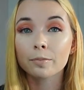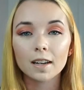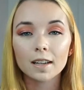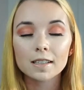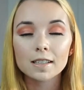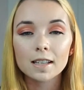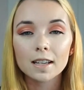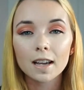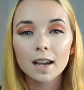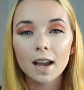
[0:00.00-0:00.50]
The
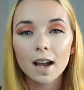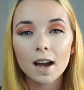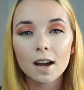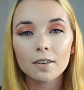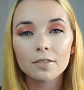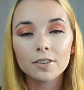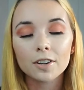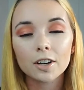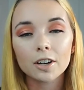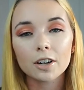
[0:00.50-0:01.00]
next thing I
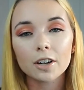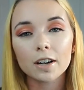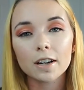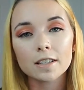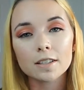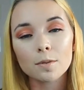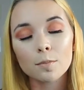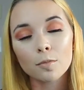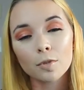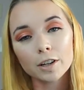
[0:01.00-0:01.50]
have here
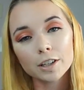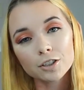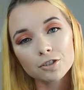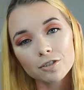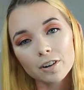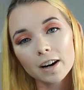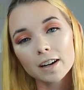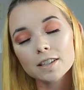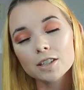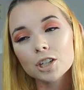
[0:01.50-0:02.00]
is a
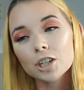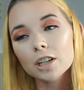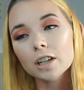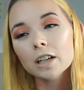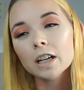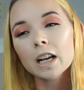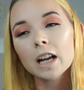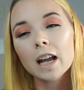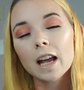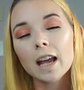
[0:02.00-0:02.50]

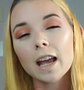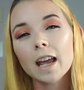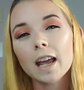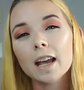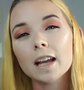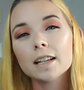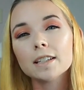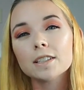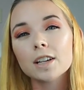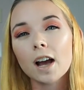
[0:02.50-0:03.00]
moisturizer
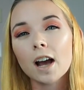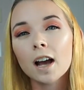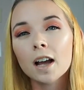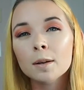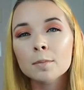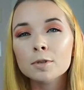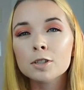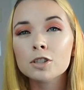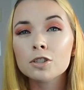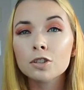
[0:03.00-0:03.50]
and
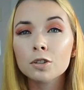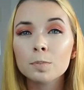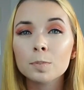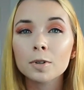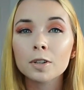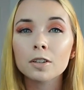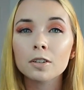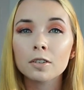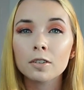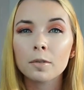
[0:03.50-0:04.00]
I'm
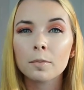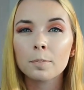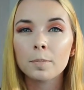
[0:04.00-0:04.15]
super